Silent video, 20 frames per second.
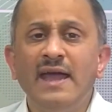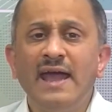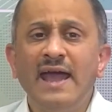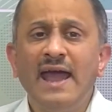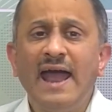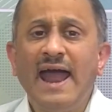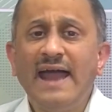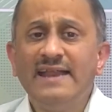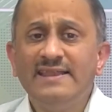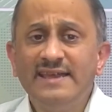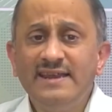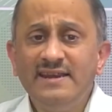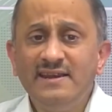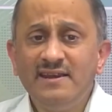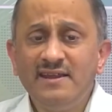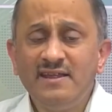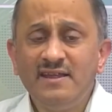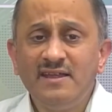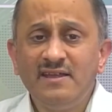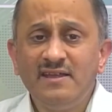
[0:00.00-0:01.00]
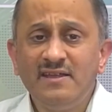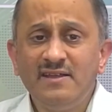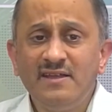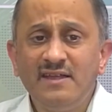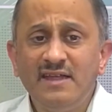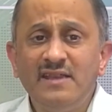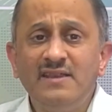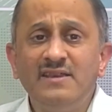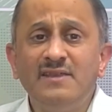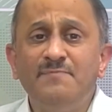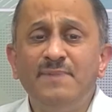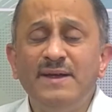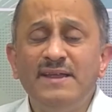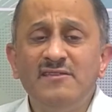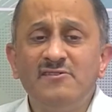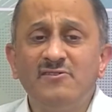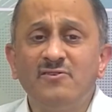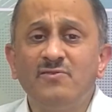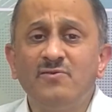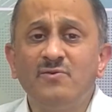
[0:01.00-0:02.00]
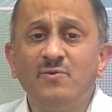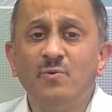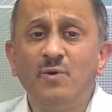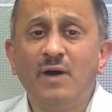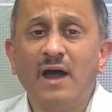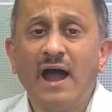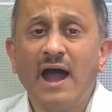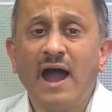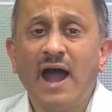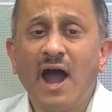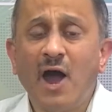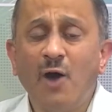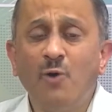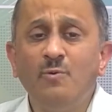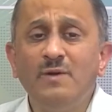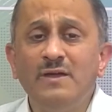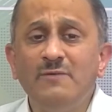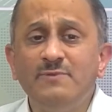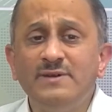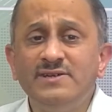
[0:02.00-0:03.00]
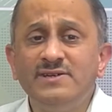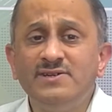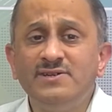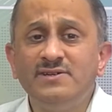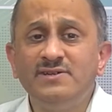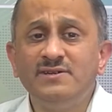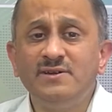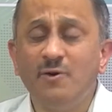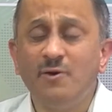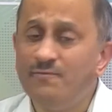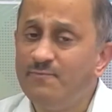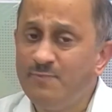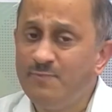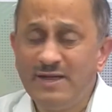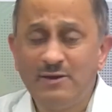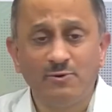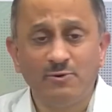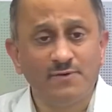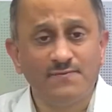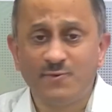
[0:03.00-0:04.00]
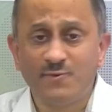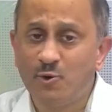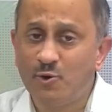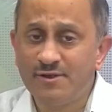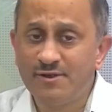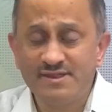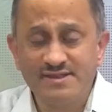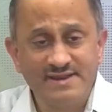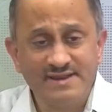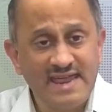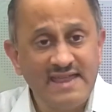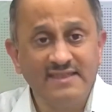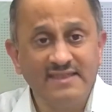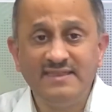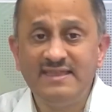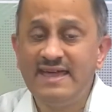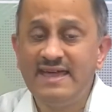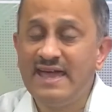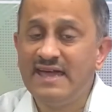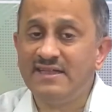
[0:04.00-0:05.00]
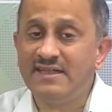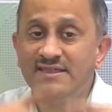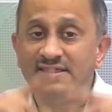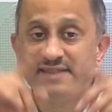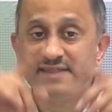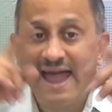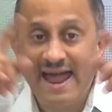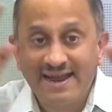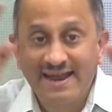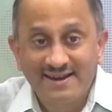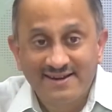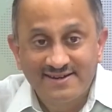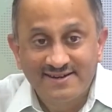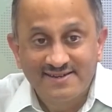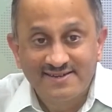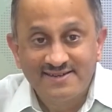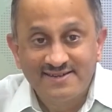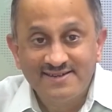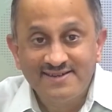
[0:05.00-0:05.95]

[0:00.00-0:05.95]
And then it depends on how we wish. We could of course take the exact